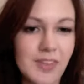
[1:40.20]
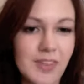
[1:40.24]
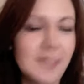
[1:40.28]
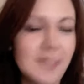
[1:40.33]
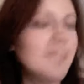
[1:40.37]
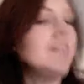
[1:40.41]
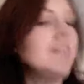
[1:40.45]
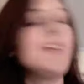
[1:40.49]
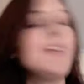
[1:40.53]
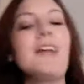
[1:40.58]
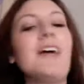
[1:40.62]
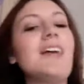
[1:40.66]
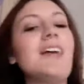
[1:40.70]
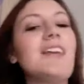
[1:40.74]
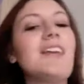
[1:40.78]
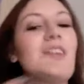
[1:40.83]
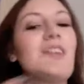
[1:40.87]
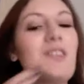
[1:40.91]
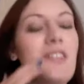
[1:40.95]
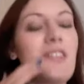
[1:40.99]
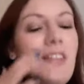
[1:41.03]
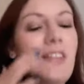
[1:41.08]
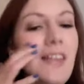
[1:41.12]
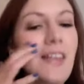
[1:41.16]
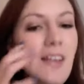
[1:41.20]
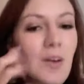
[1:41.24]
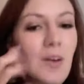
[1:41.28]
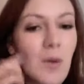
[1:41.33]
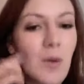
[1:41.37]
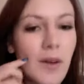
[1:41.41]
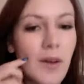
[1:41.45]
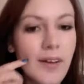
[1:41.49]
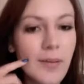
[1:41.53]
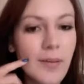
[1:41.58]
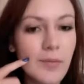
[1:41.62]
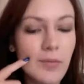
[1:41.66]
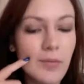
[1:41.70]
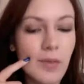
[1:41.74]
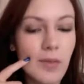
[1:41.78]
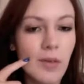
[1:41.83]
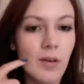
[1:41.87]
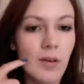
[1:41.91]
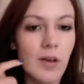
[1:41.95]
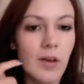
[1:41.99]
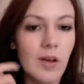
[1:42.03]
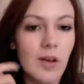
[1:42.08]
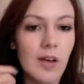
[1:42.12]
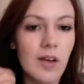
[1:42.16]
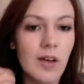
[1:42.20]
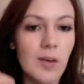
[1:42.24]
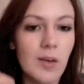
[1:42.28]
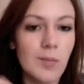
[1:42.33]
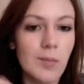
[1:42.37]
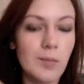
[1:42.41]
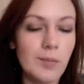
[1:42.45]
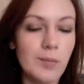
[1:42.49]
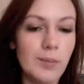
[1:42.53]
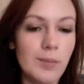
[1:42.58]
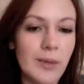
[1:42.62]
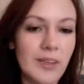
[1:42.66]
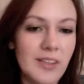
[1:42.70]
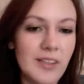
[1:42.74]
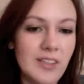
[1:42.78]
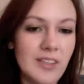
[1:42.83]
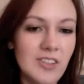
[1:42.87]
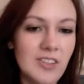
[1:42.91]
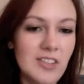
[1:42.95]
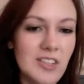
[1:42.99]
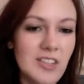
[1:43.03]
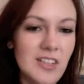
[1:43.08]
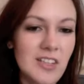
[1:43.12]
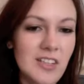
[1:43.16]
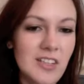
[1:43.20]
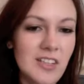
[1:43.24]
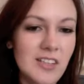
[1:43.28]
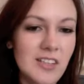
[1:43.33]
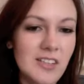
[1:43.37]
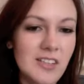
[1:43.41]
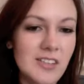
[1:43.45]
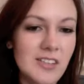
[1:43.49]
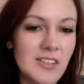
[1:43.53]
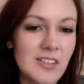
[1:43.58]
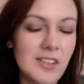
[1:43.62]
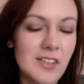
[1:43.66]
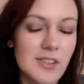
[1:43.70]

And I usually get quite um, pink cheeks,